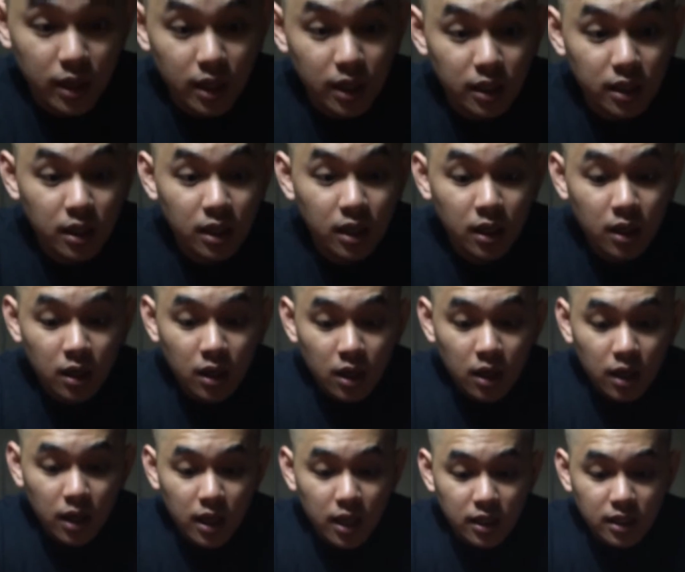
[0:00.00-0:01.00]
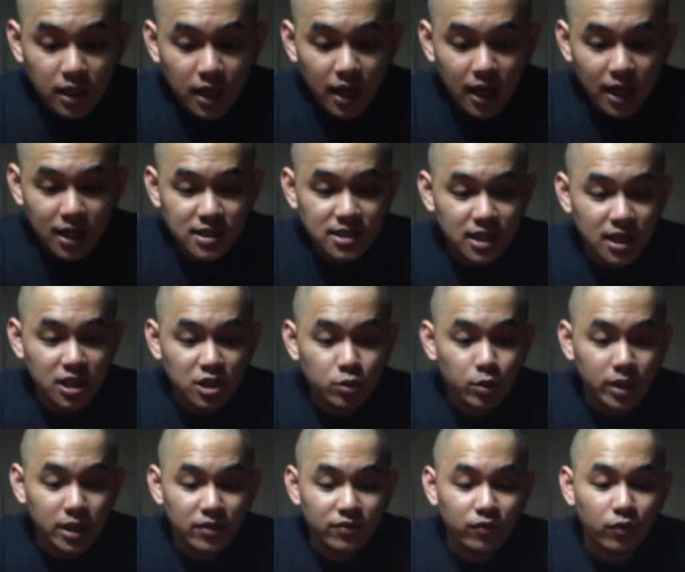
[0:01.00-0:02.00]
in. It has a
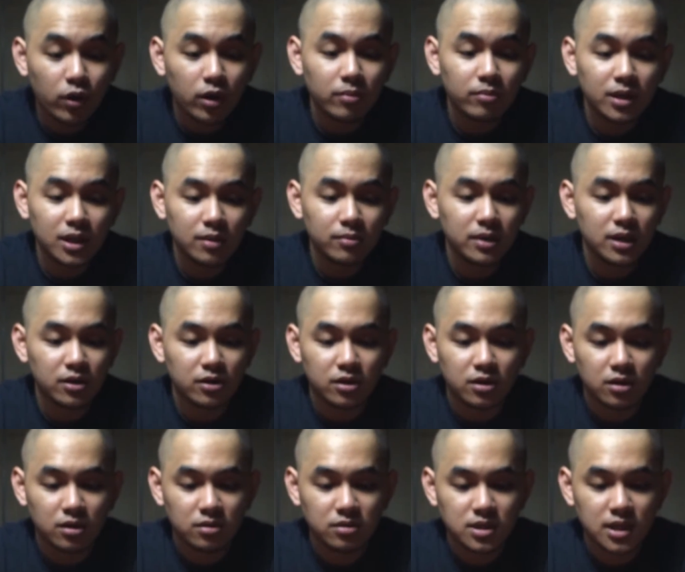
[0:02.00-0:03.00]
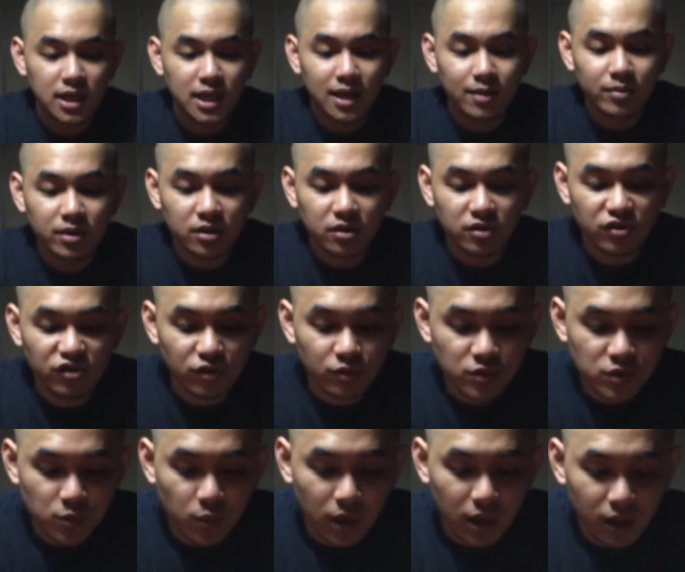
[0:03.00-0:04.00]
24 millimeter diameter
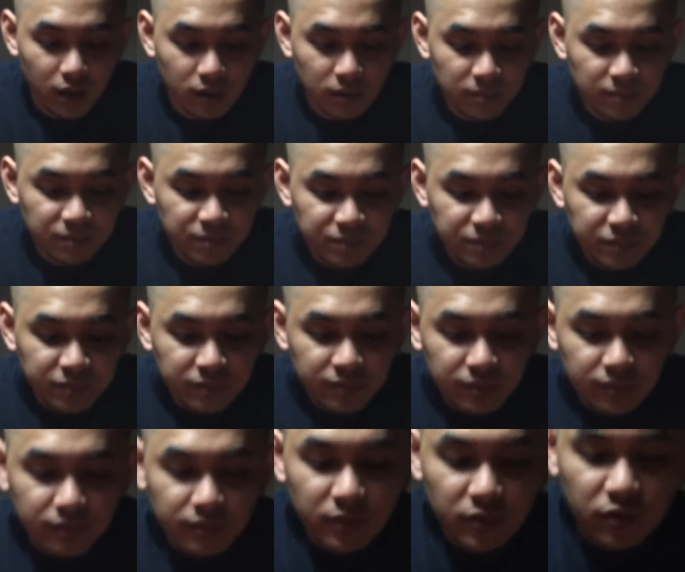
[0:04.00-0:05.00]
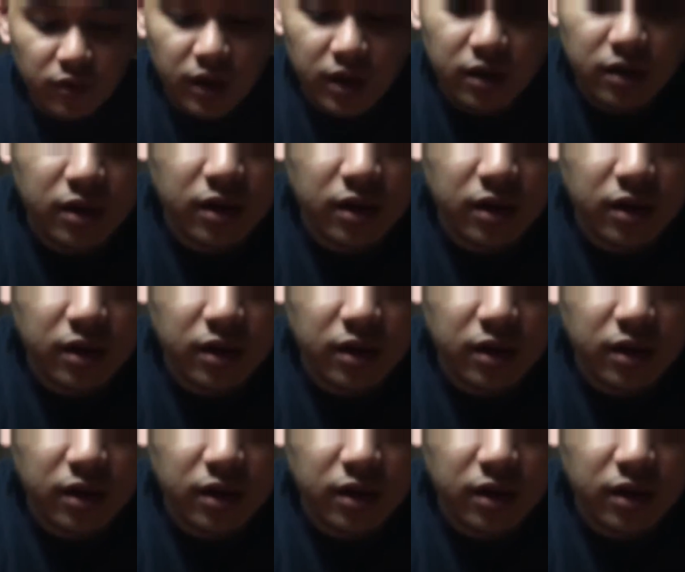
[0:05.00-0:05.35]
juice well right